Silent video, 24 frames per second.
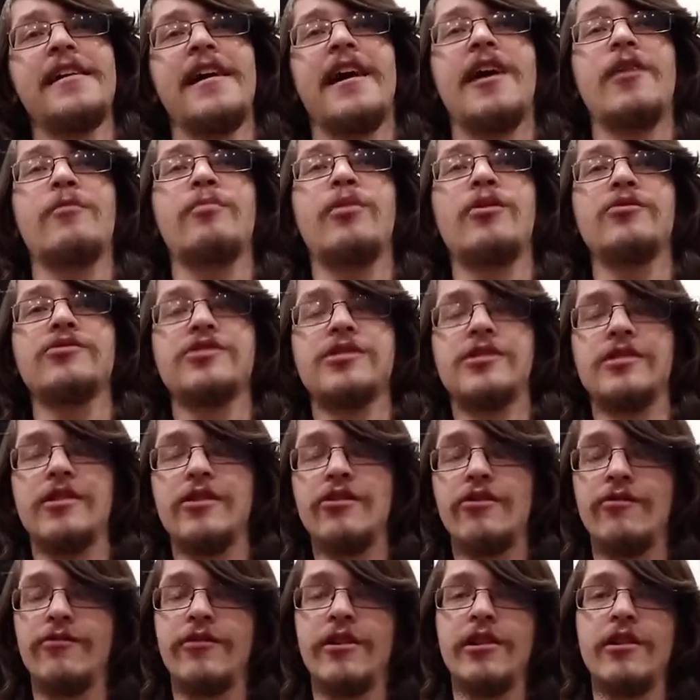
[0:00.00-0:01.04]
I'll post
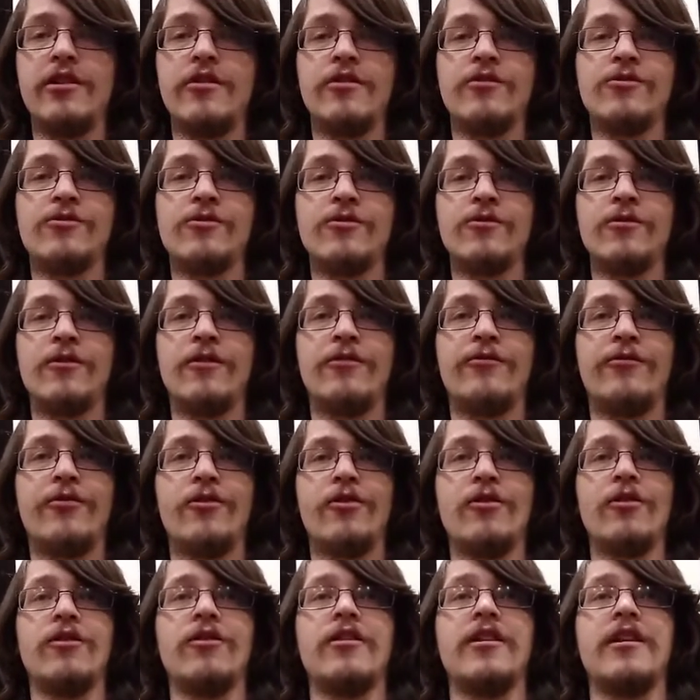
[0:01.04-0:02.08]
another video
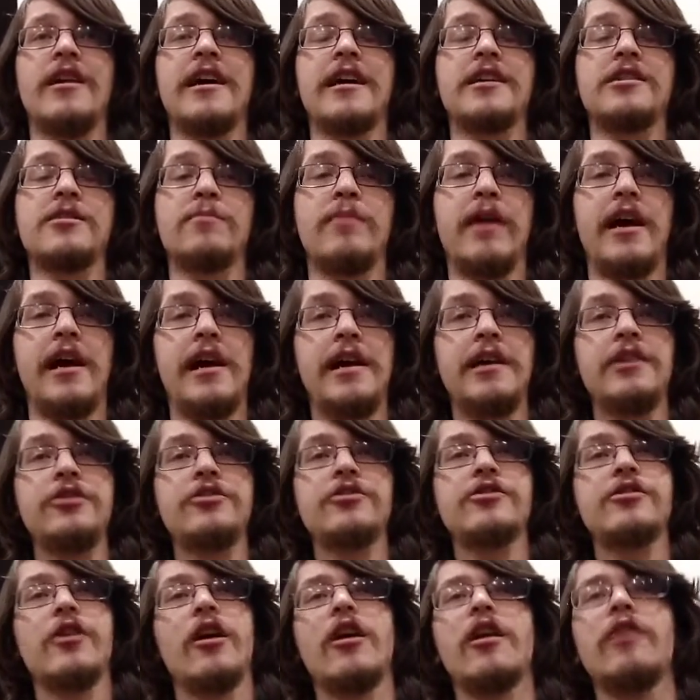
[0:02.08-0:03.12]
for the next page,
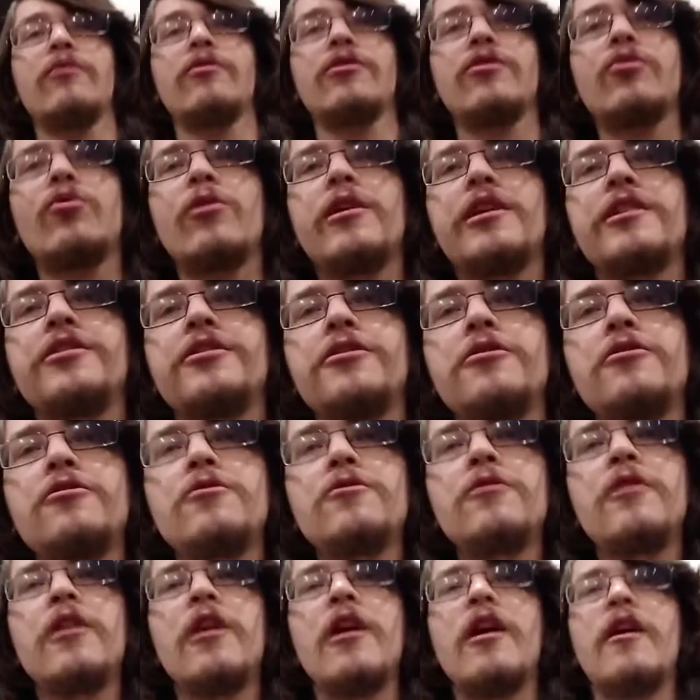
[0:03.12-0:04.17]
starting with
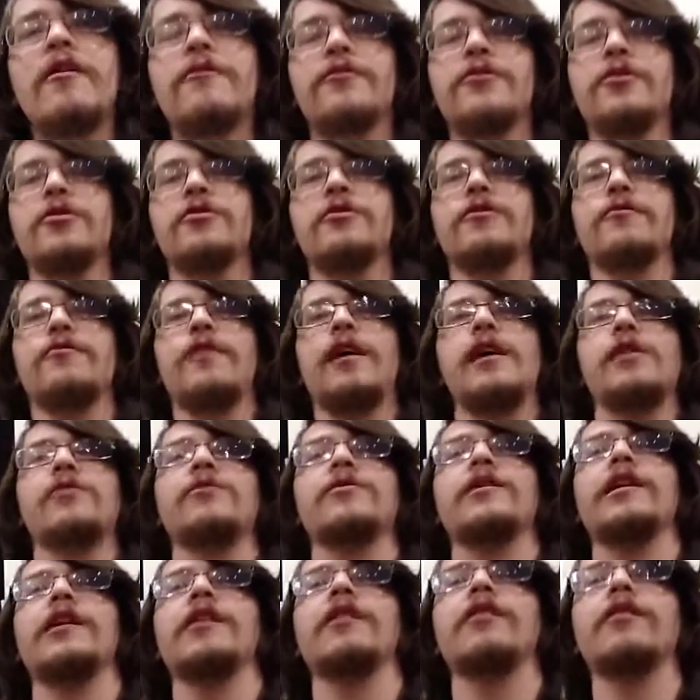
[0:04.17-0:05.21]
22 for the
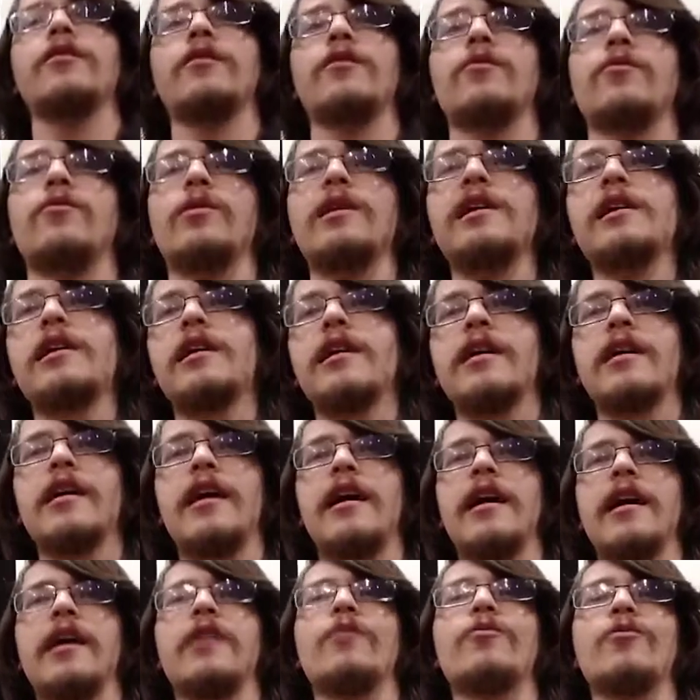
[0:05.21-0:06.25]
following week,
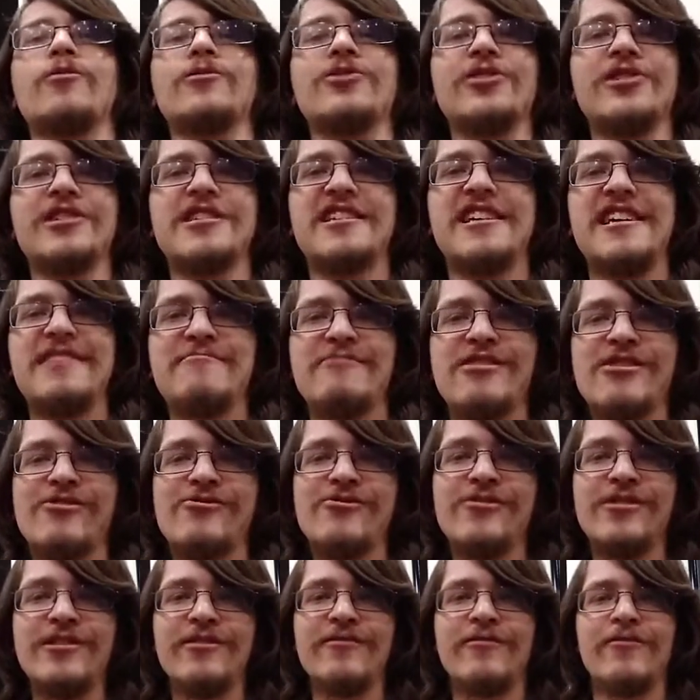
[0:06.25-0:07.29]
and we'll just keep
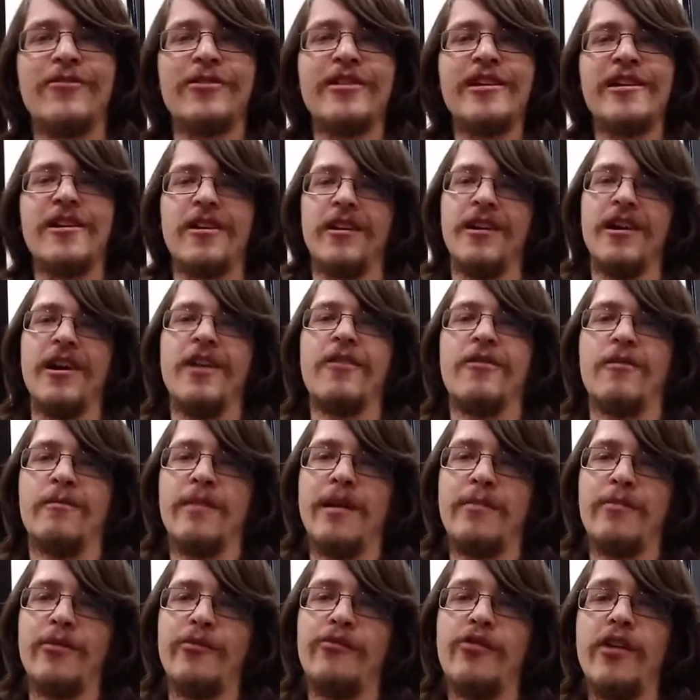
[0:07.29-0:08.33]
going for there.
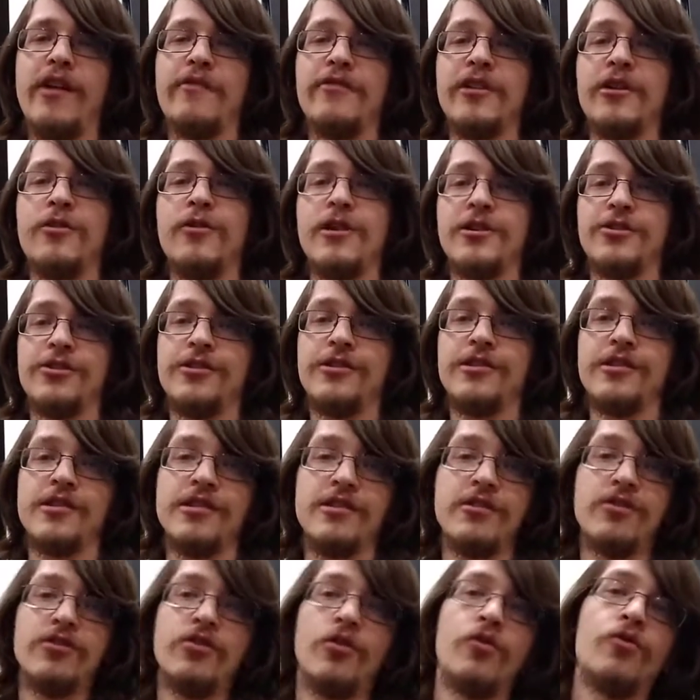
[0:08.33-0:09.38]
Remember, if you have any
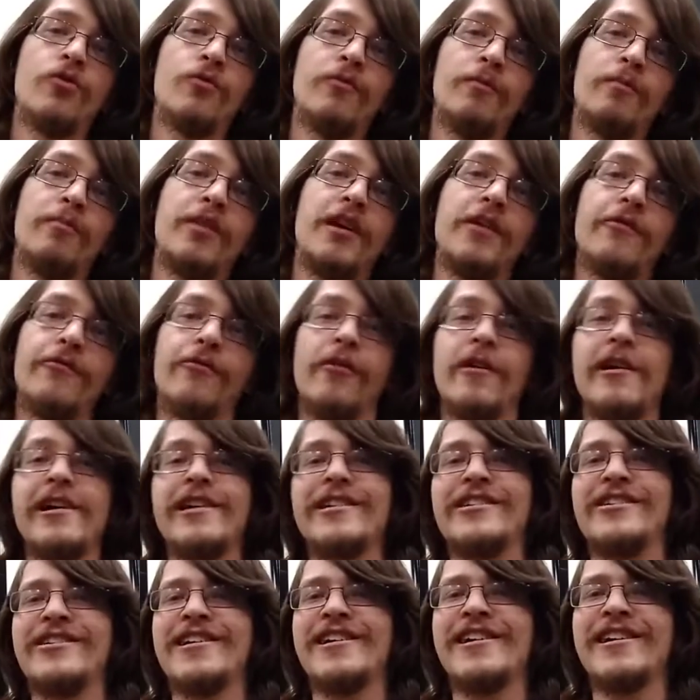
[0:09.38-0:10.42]
questions, don't be
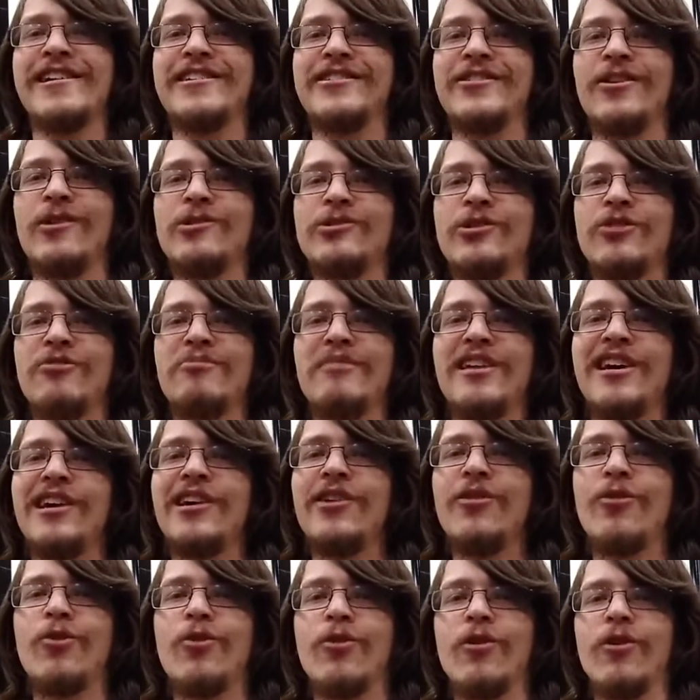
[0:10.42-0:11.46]
afraid to dojo
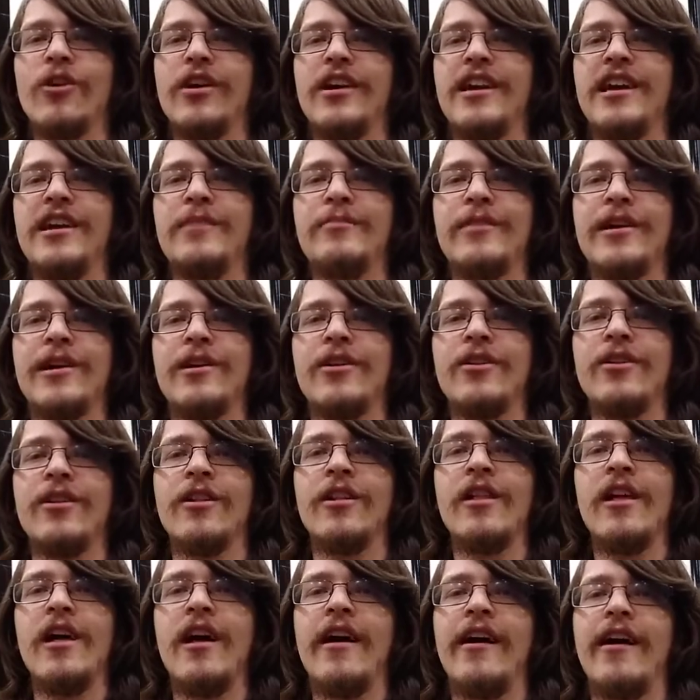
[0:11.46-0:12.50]
me or
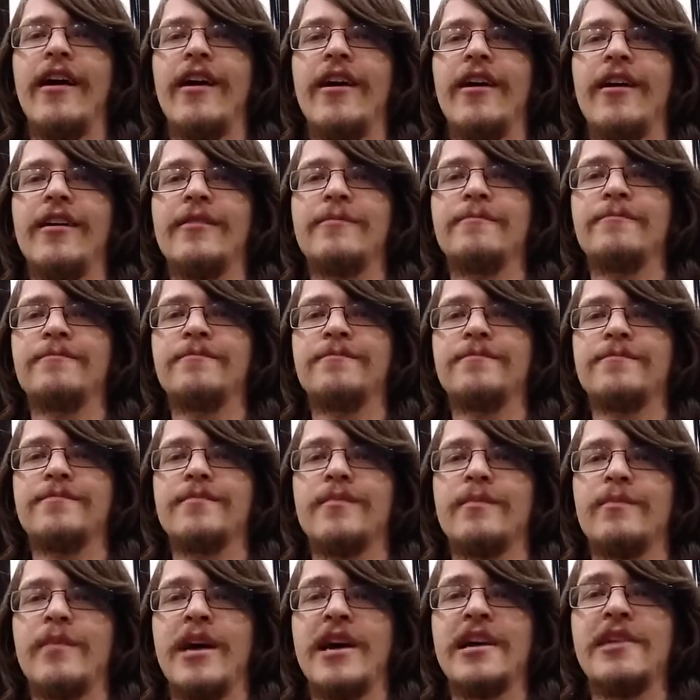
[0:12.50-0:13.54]
email
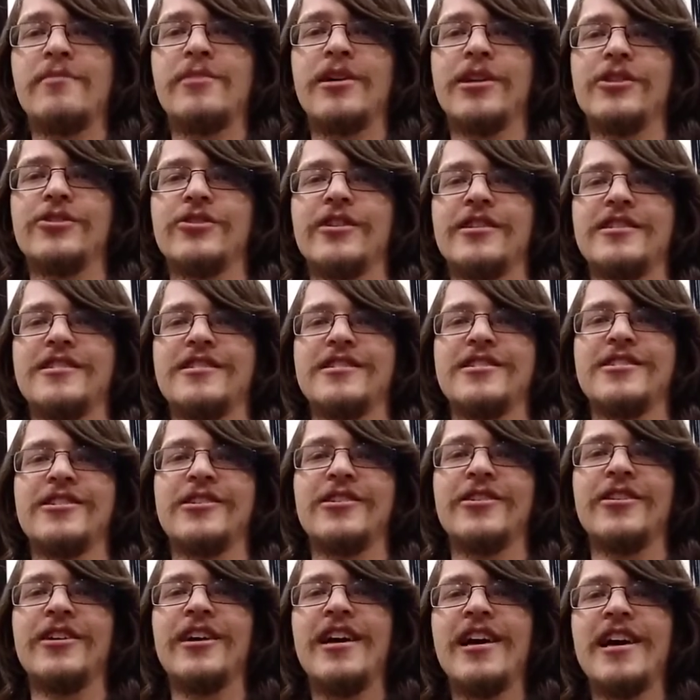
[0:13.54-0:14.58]
my email address.
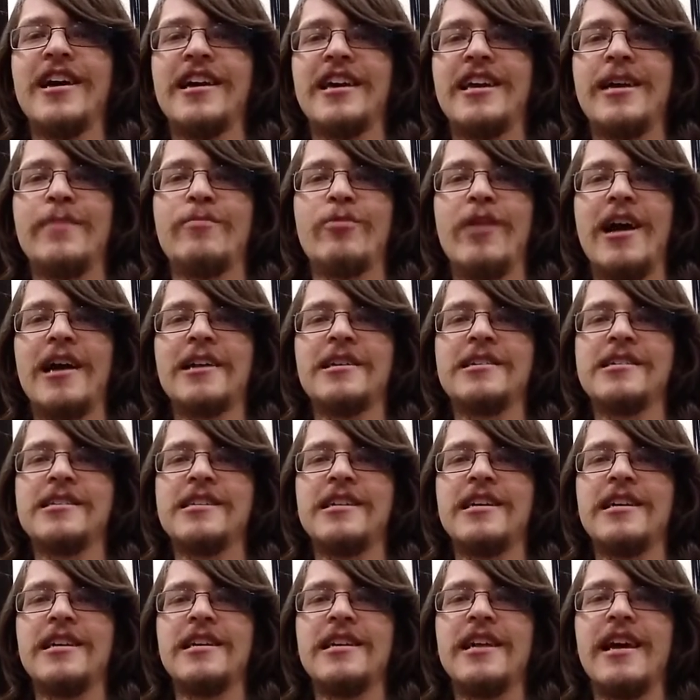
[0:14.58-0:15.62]
So keep
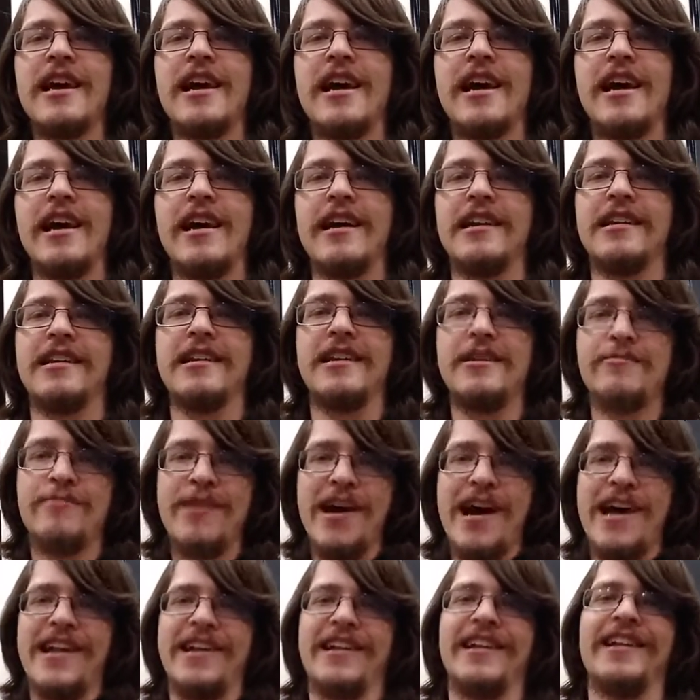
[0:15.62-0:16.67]
practicing and keep
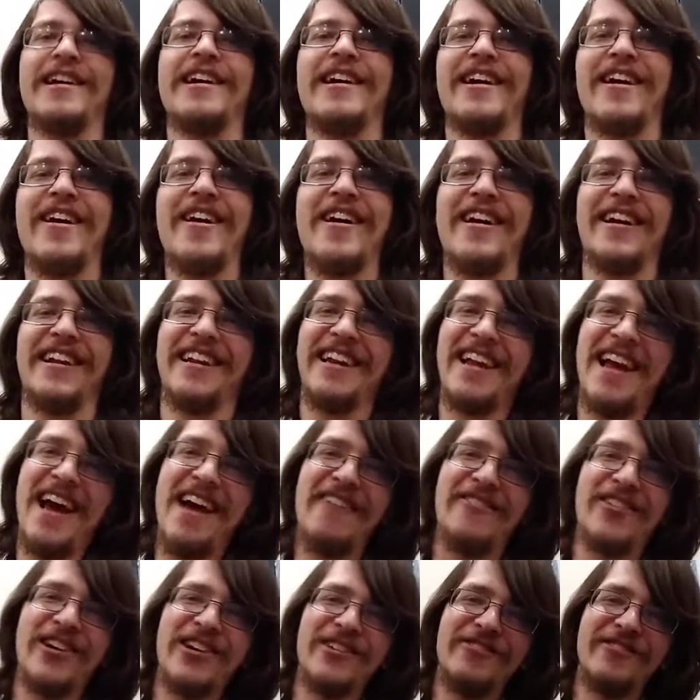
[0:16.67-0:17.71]
at it. All right,
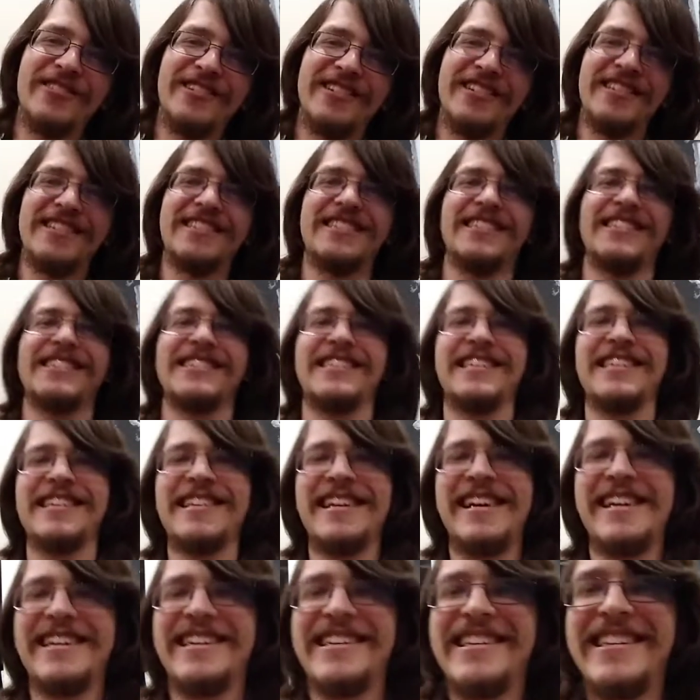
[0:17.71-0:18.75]
have a good one. See you
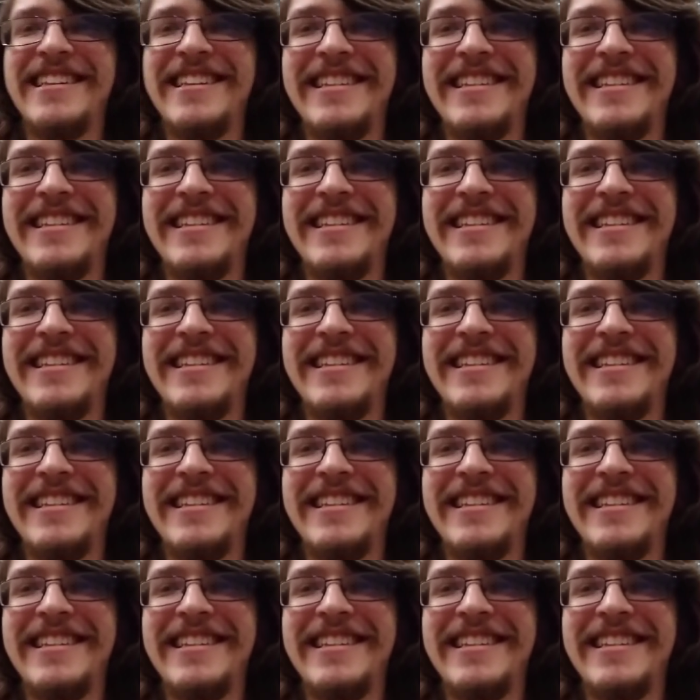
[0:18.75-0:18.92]
later.